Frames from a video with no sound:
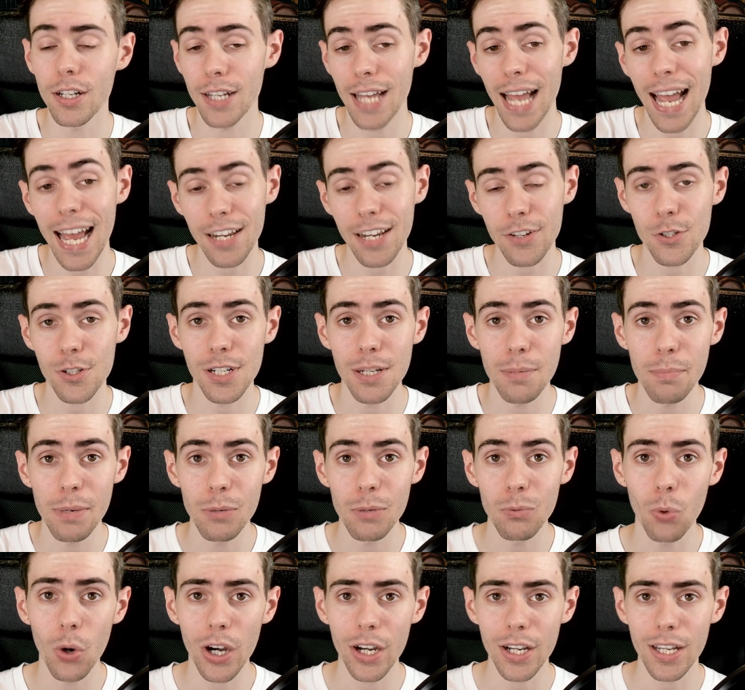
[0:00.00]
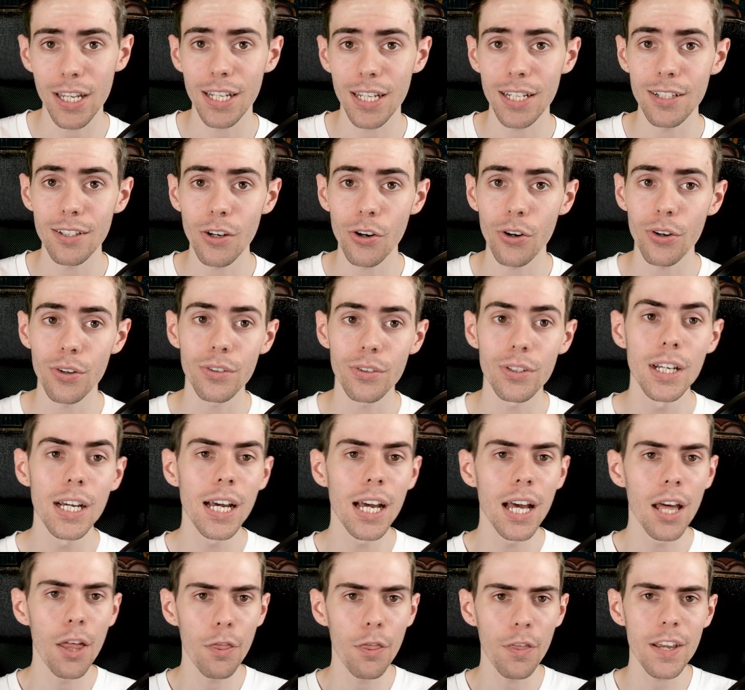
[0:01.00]
actually been working on
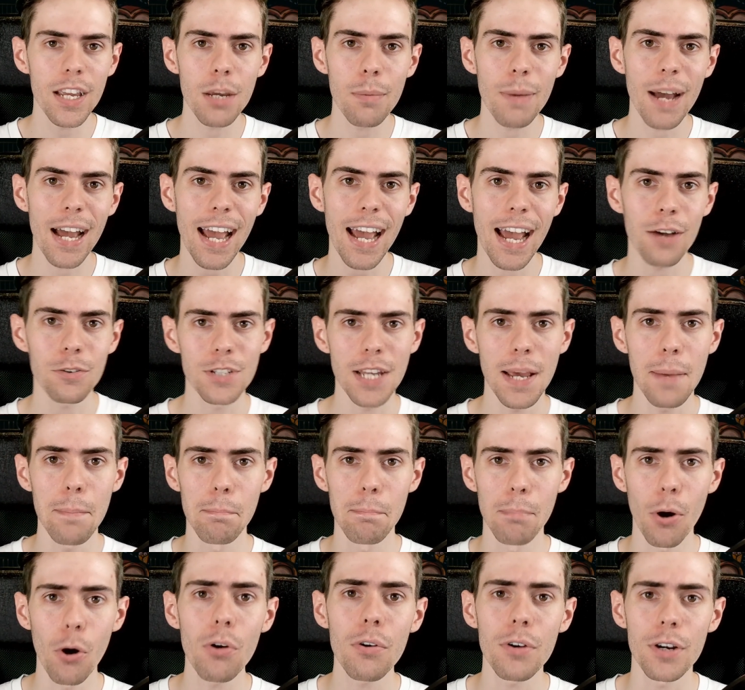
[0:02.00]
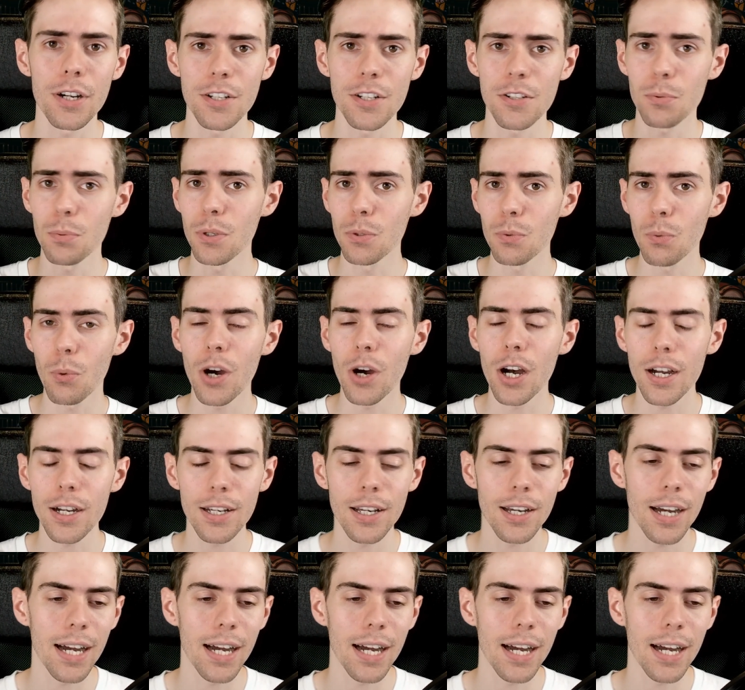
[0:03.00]
thinking about how Temporis would work.